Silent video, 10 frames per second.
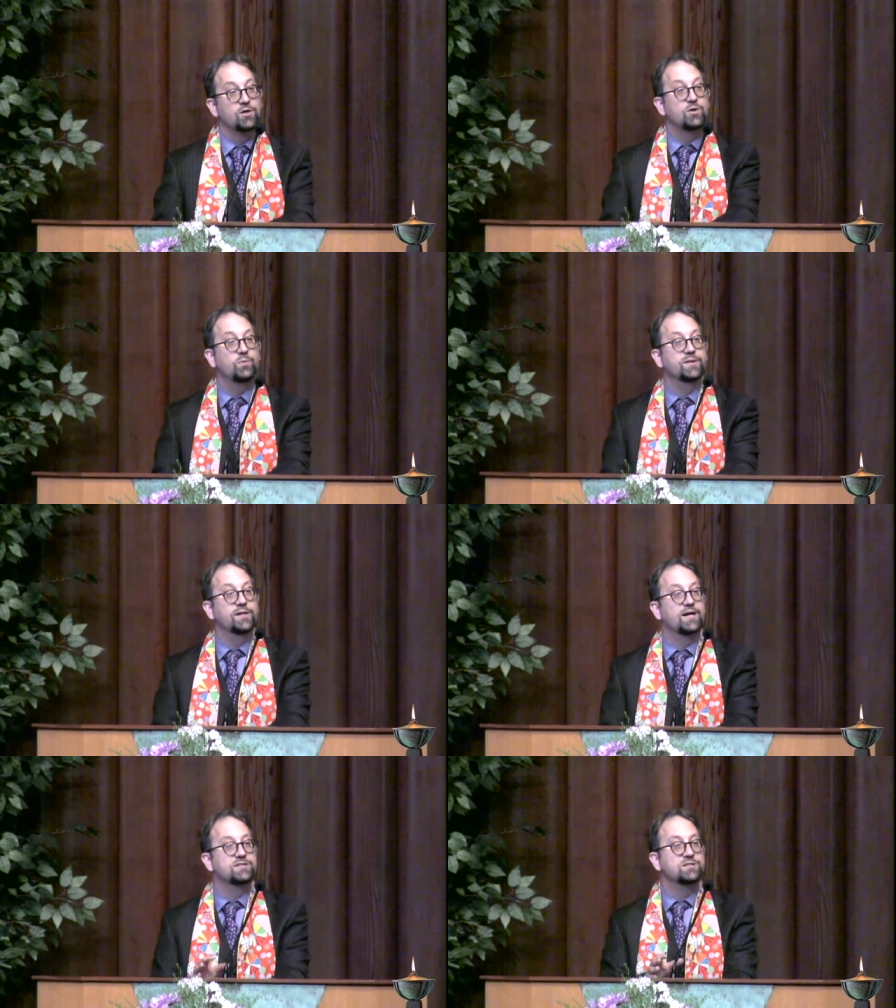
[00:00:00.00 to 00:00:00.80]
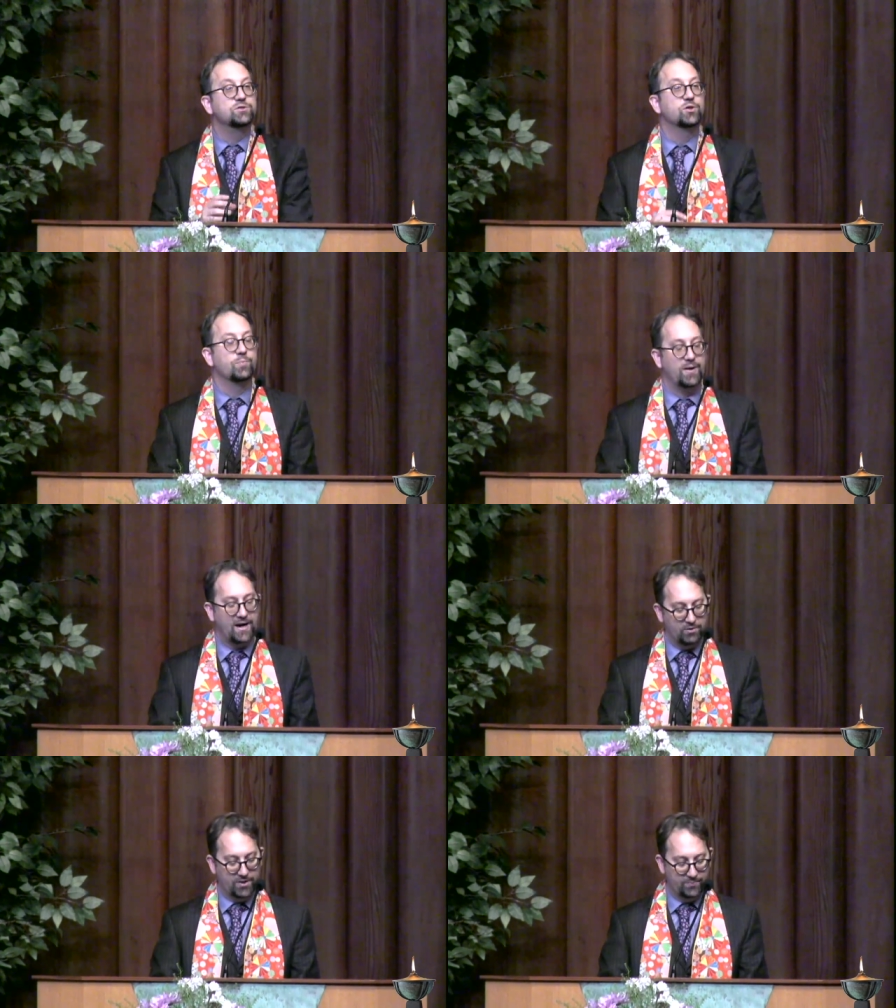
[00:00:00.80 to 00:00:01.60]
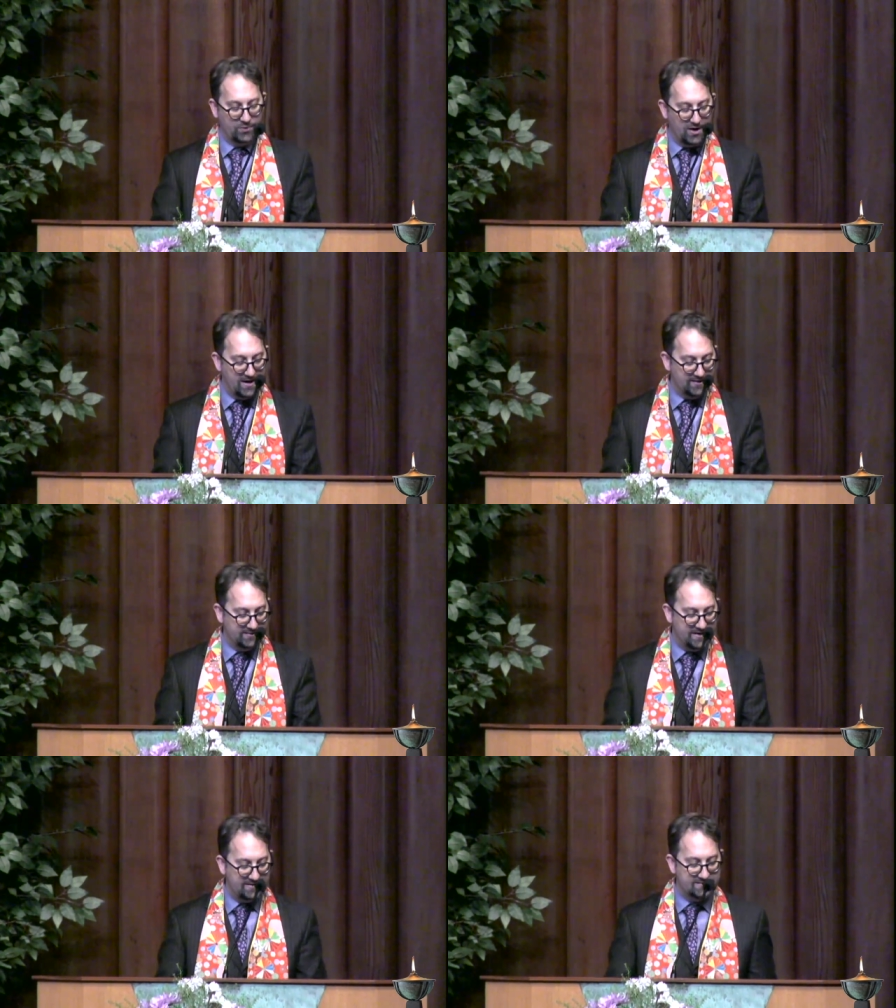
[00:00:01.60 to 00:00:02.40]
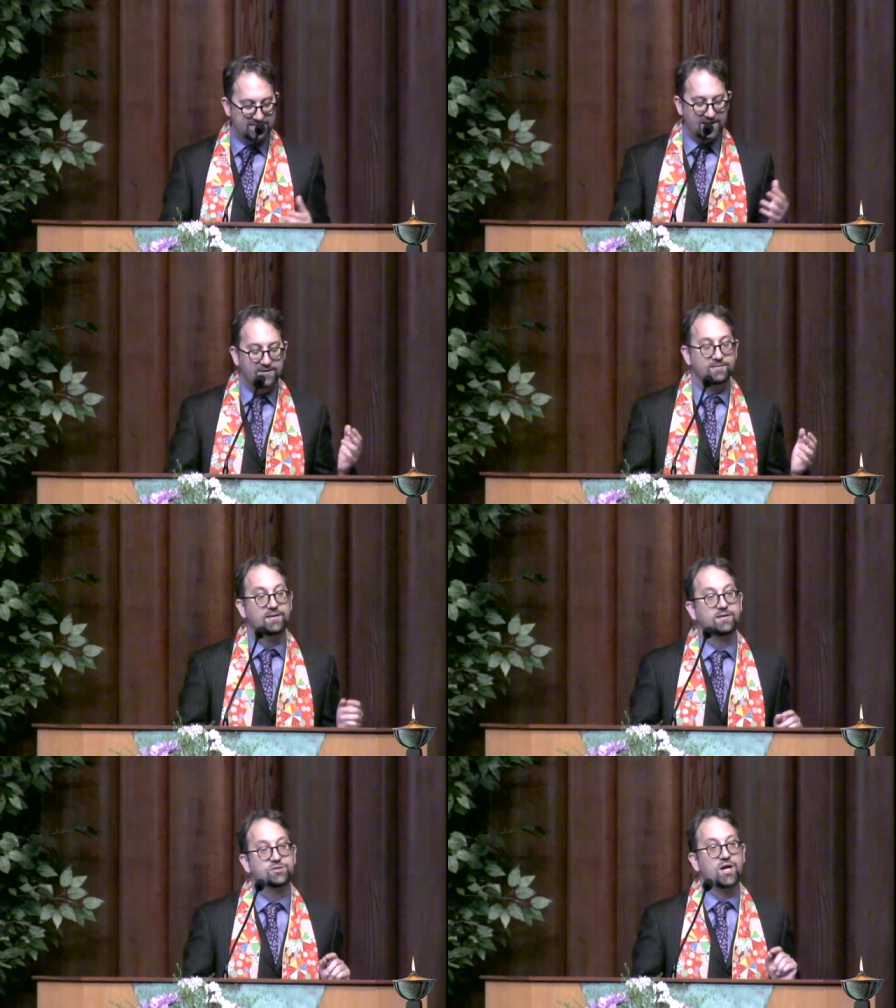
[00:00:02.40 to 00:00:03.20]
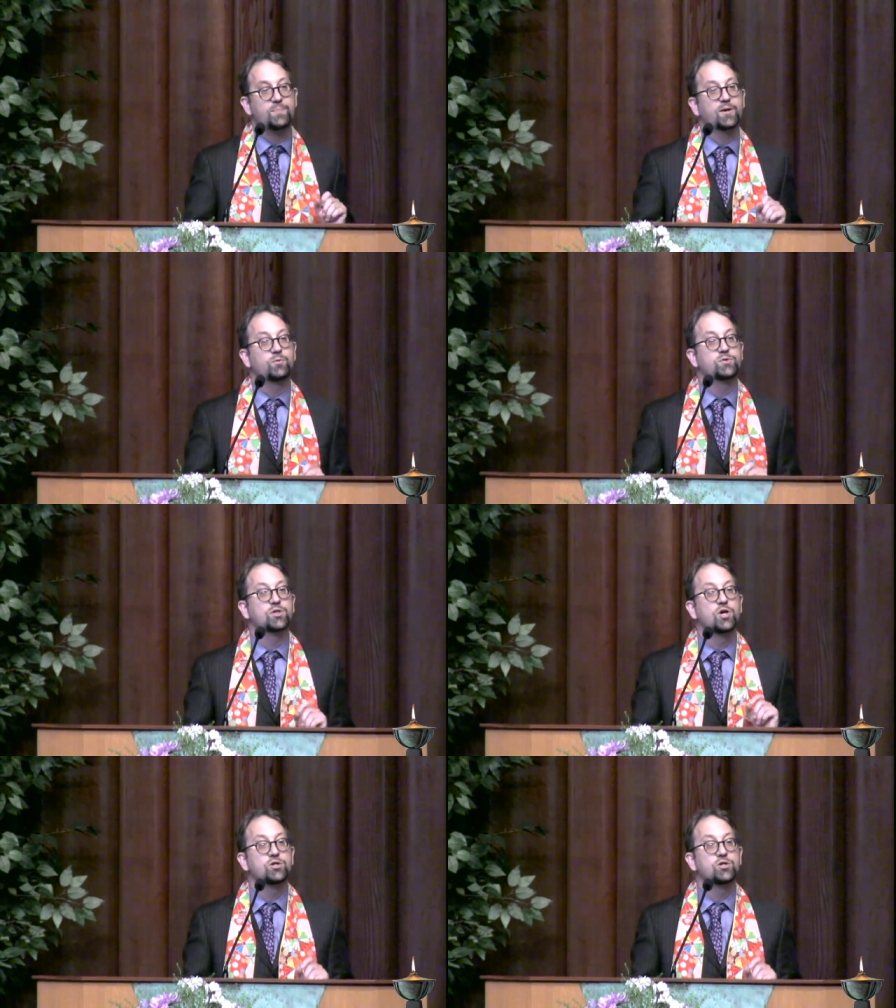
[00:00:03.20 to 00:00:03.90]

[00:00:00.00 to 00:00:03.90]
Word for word: When the Nazis took power in Prague, they decided that Čapek was